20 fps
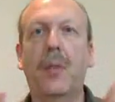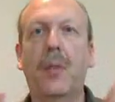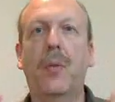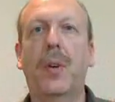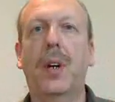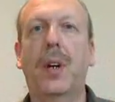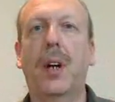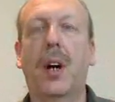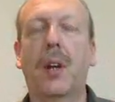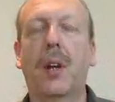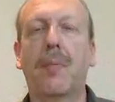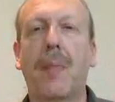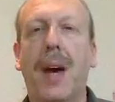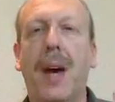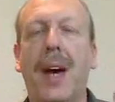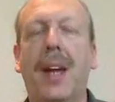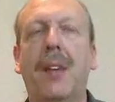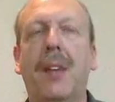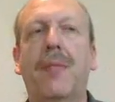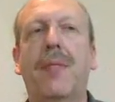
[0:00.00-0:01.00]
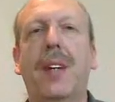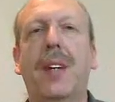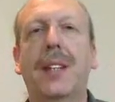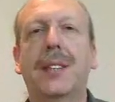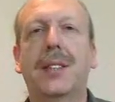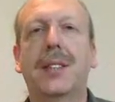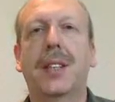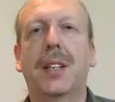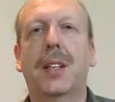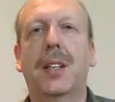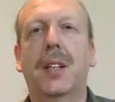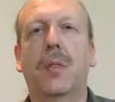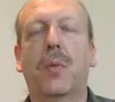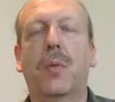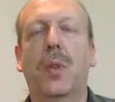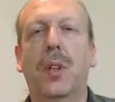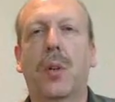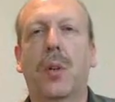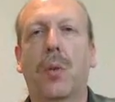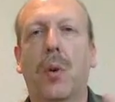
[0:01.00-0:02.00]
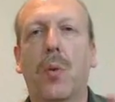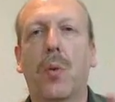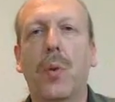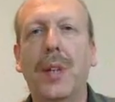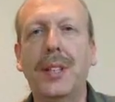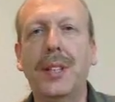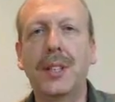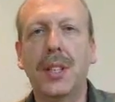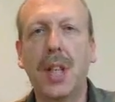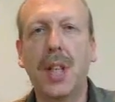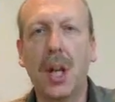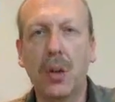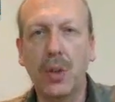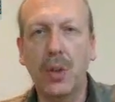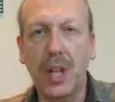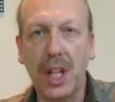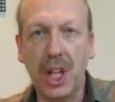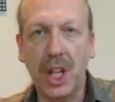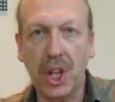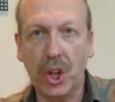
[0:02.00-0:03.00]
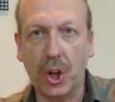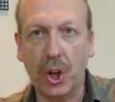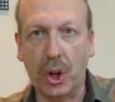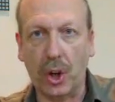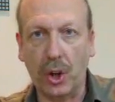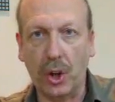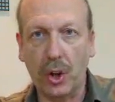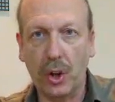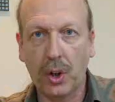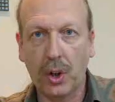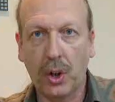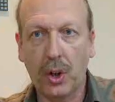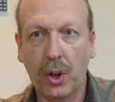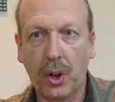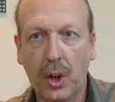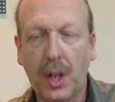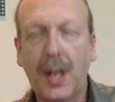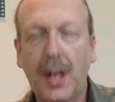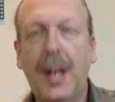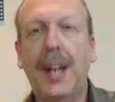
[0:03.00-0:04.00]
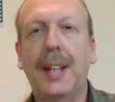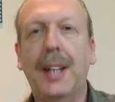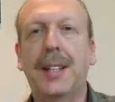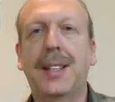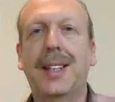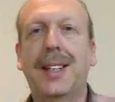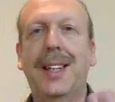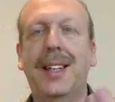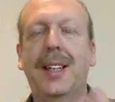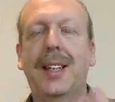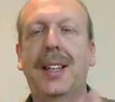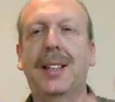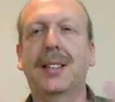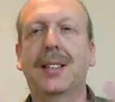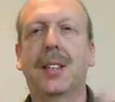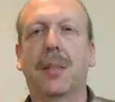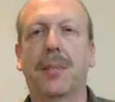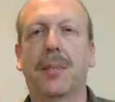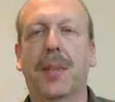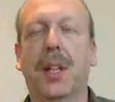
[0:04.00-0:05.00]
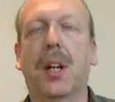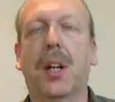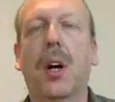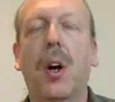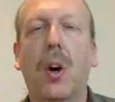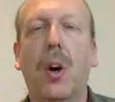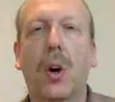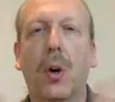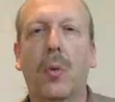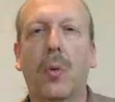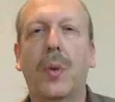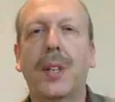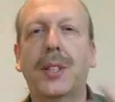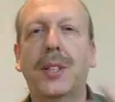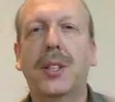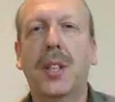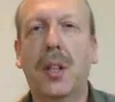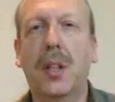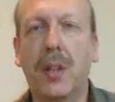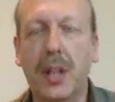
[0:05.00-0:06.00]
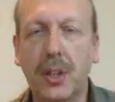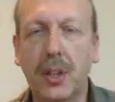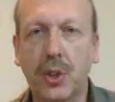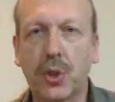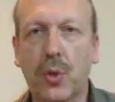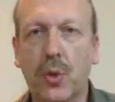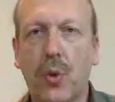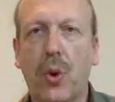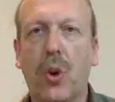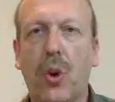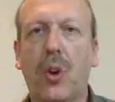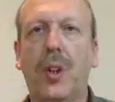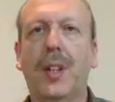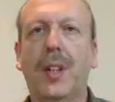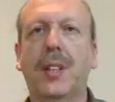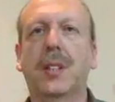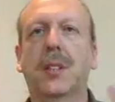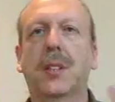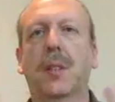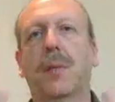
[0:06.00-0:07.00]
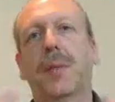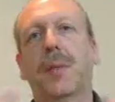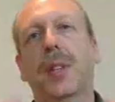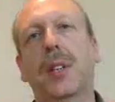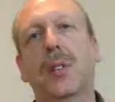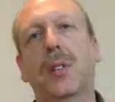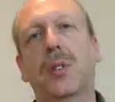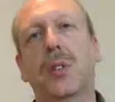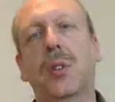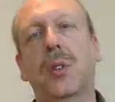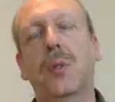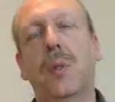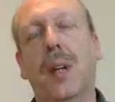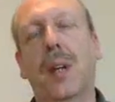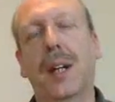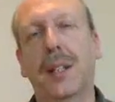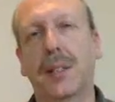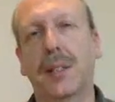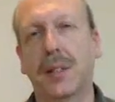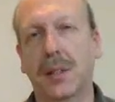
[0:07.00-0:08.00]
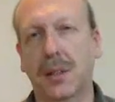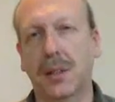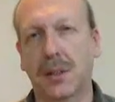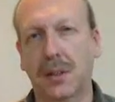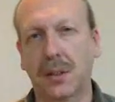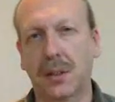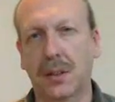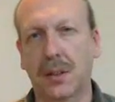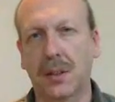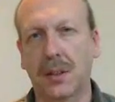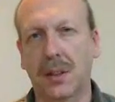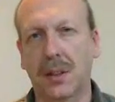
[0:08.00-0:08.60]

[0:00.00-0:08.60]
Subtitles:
that we are manifesting, that we're reaching out here and getting something, or reaching out and drawing something to us.